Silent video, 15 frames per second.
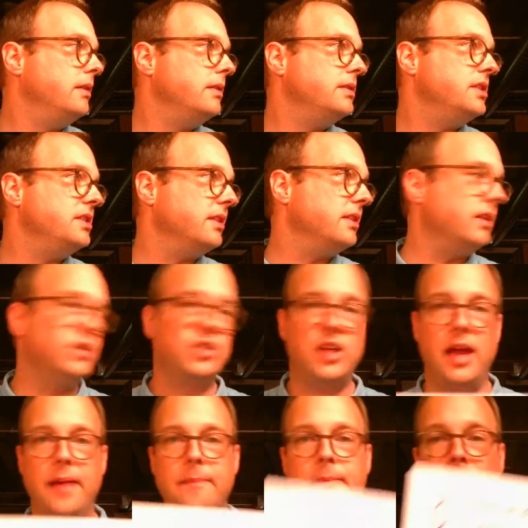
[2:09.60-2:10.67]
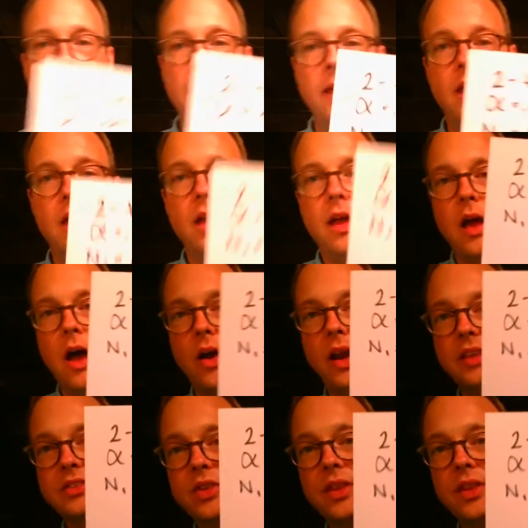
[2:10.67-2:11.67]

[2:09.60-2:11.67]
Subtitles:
She's a little shy. All right, so